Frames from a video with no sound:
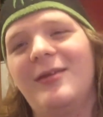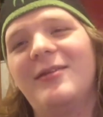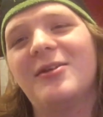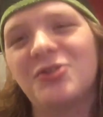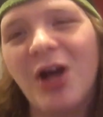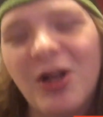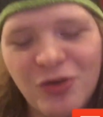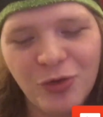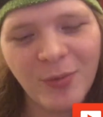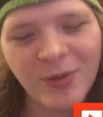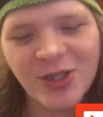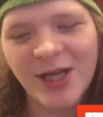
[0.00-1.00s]
There's not
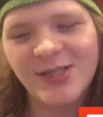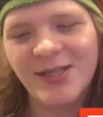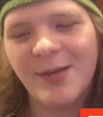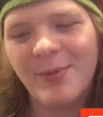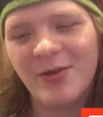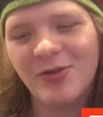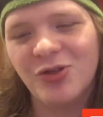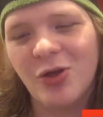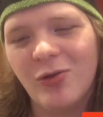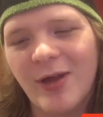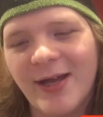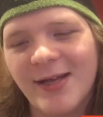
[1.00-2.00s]
too much I can say about the
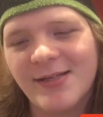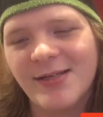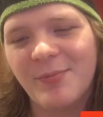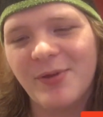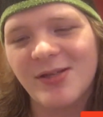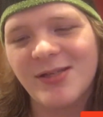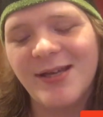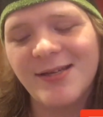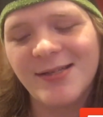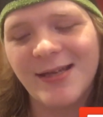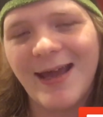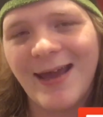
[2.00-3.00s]
show, like I said, because it
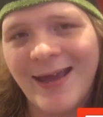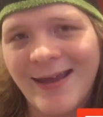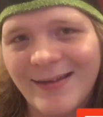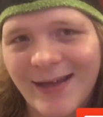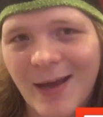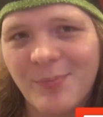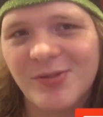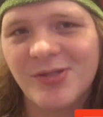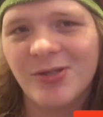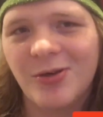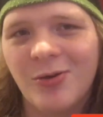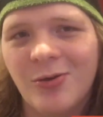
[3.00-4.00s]
is an
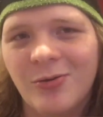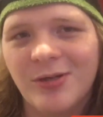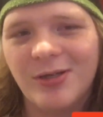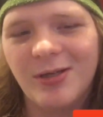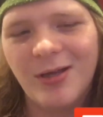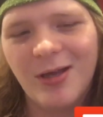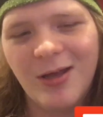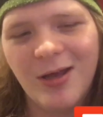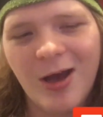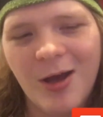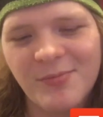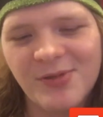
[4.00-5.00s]
8-episode
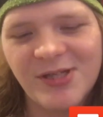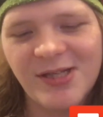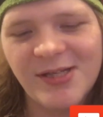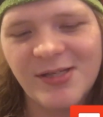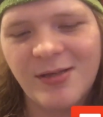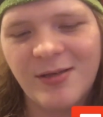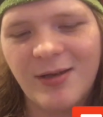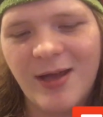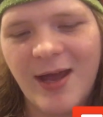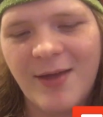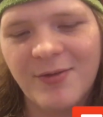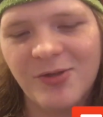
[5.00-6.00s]
season,
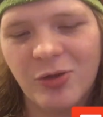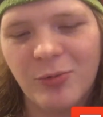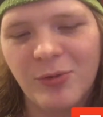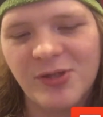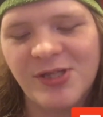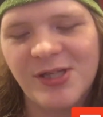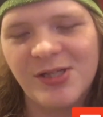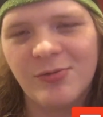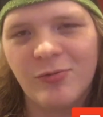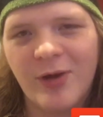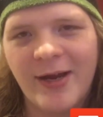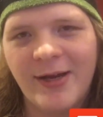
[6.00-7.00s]
and there's only one season
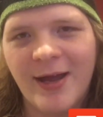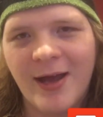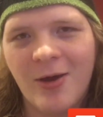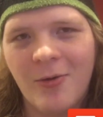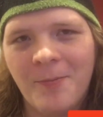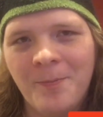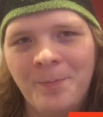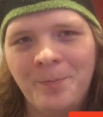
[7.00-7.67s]
right now.